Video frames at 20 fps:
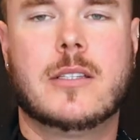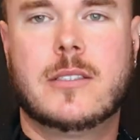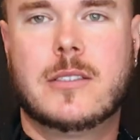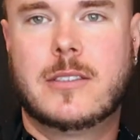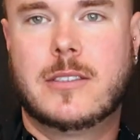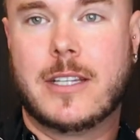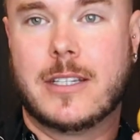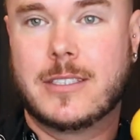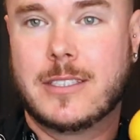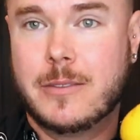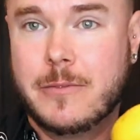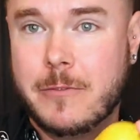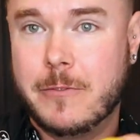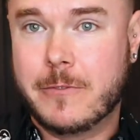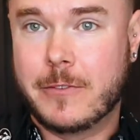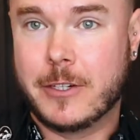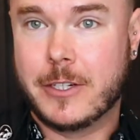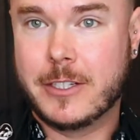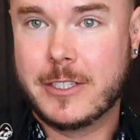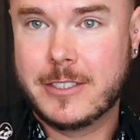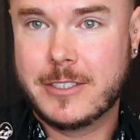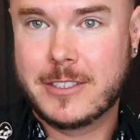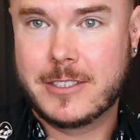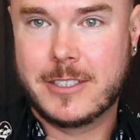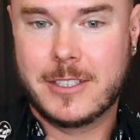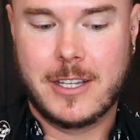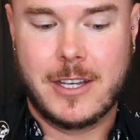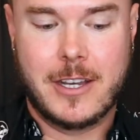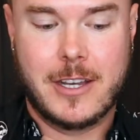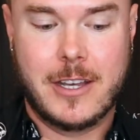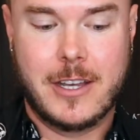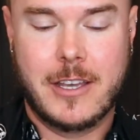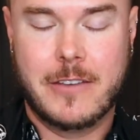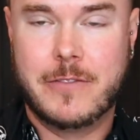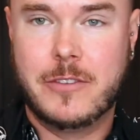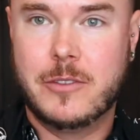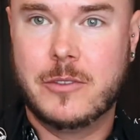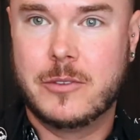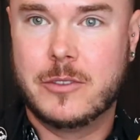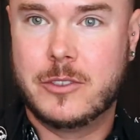zest them first.
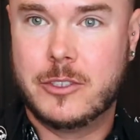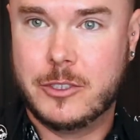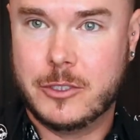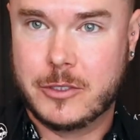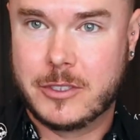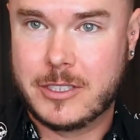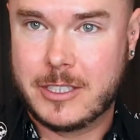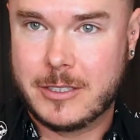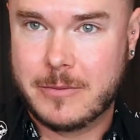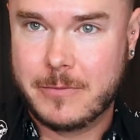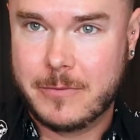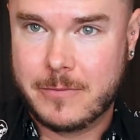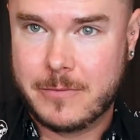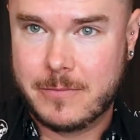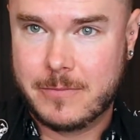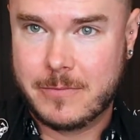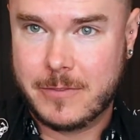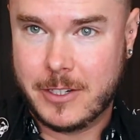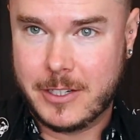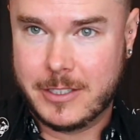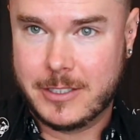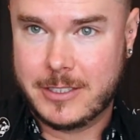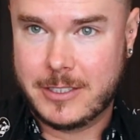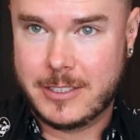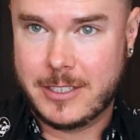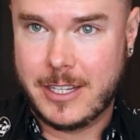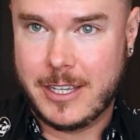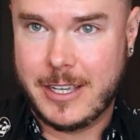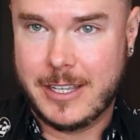If you juice them first,